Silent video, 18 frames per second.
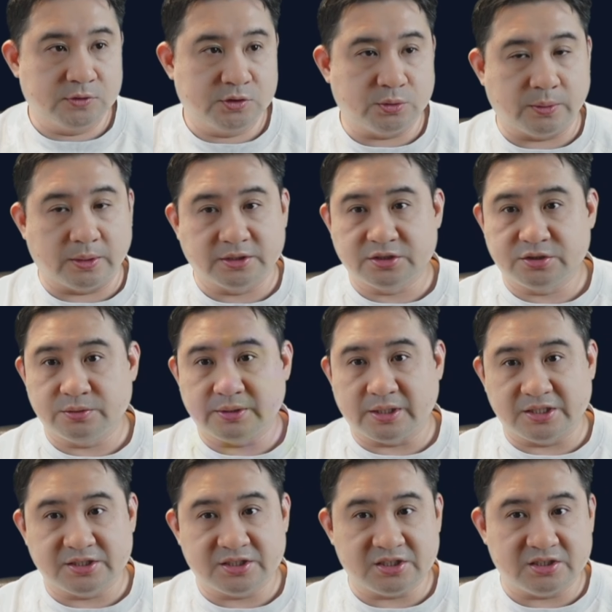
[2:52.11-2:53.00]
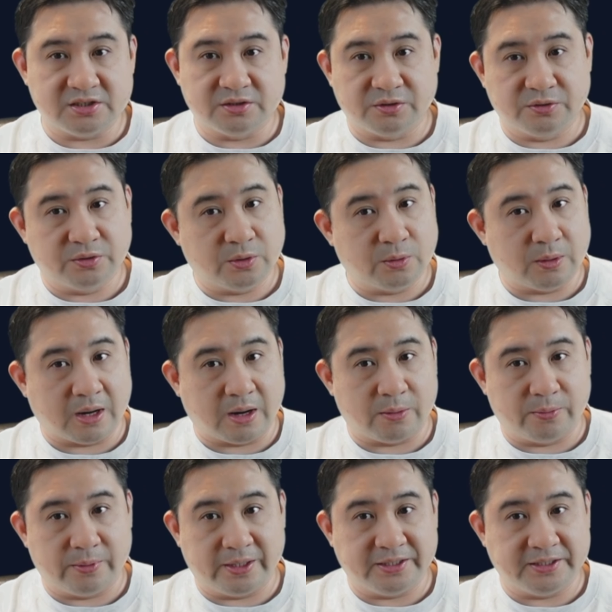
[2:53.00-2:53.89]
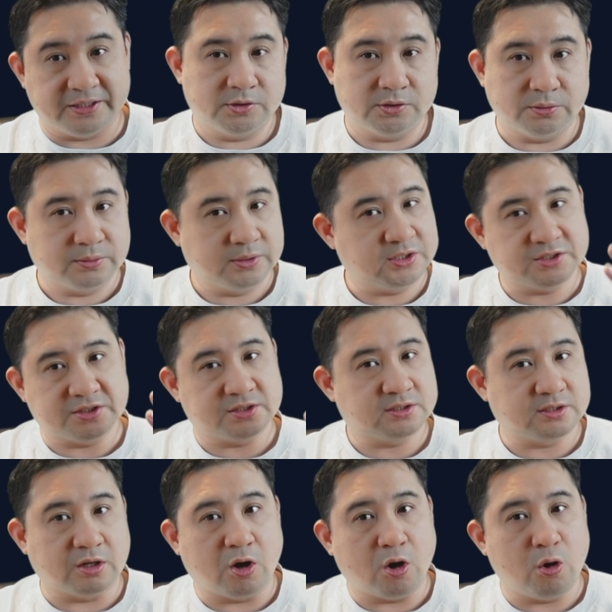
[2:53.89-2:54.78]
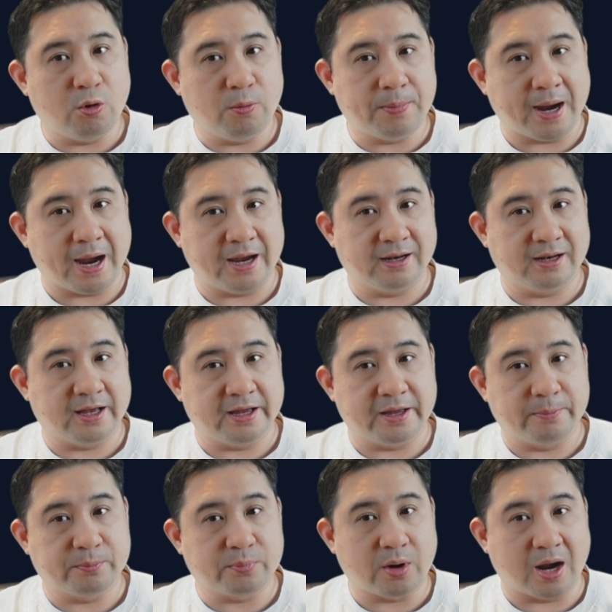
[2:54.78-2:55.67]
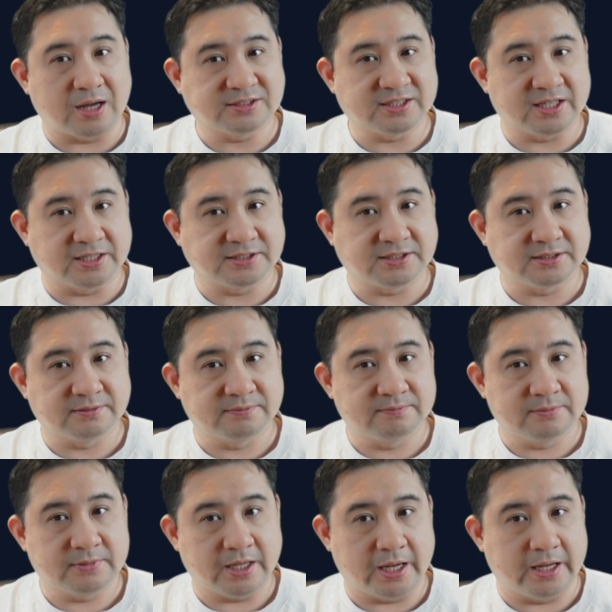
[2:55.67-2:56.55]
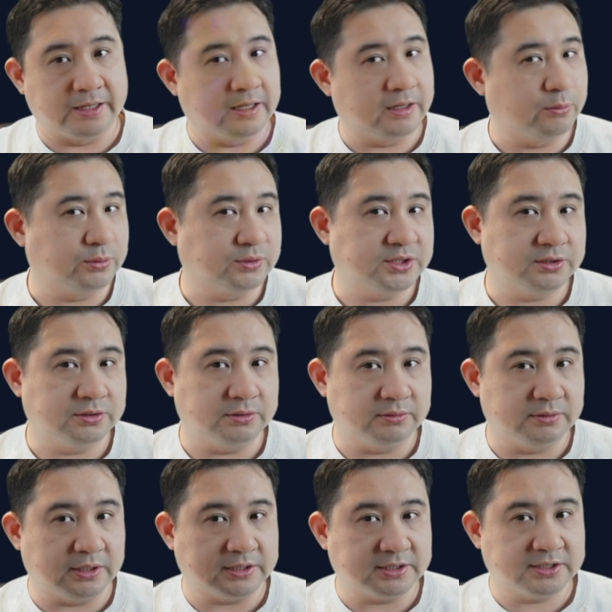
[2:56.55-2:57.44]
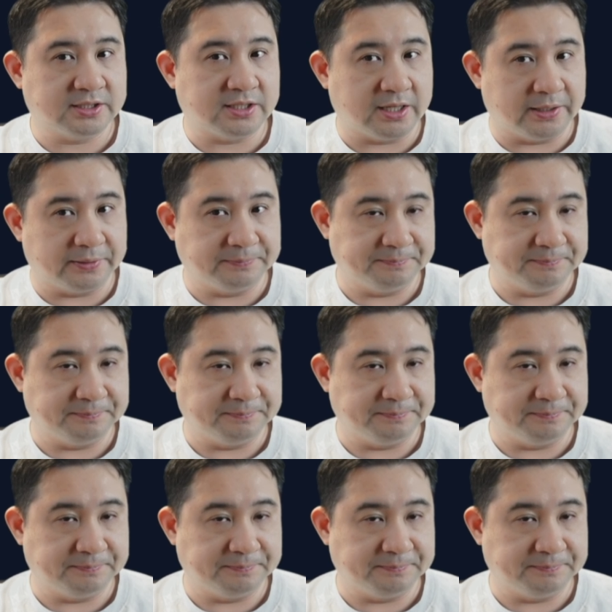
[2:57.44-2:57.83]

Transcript: So as you can see, the node are ready. So this is the whole pipeline and process, and I will see you next time.